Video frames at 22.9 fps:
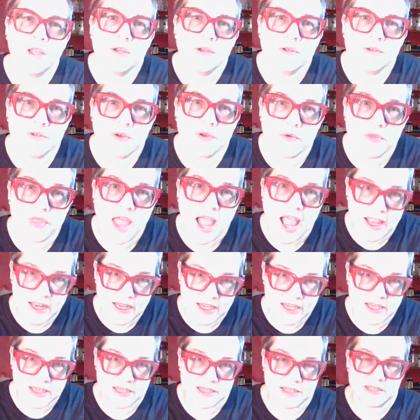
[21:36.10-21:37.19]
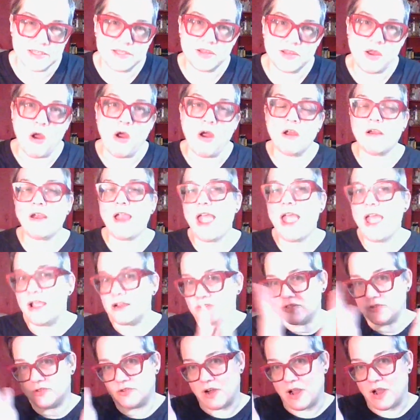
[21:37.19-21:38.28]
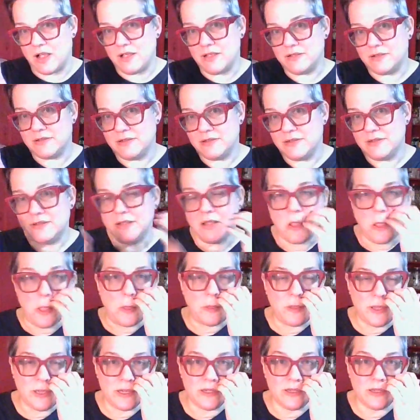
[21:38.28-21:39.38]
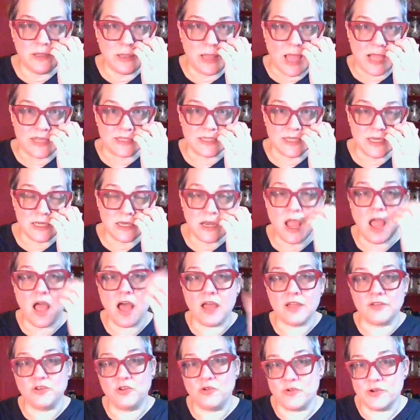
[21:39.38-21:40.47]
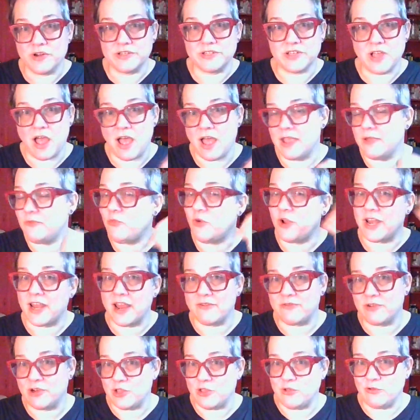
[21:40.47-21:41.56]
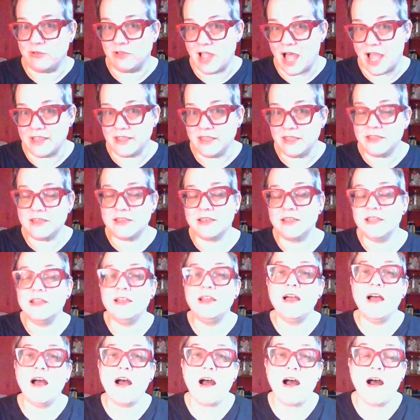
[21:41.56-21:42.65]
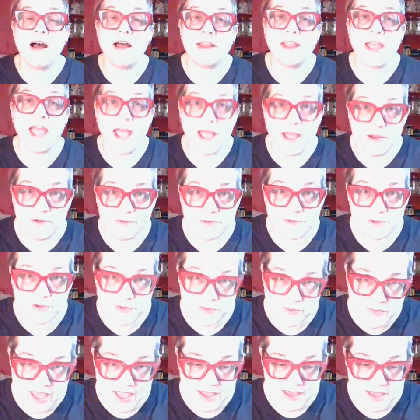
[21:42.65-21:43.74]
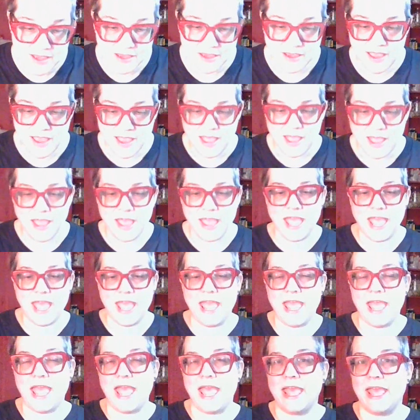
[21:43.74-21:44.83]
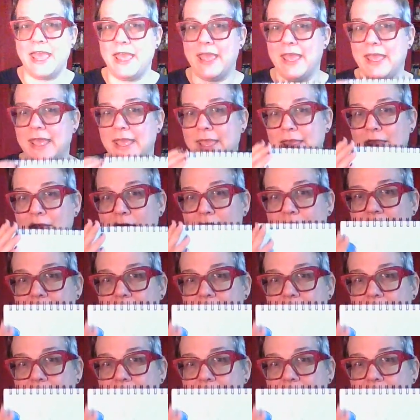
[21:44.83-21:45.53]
So that is our extra little lesson on your time, whenever you like, on how to make a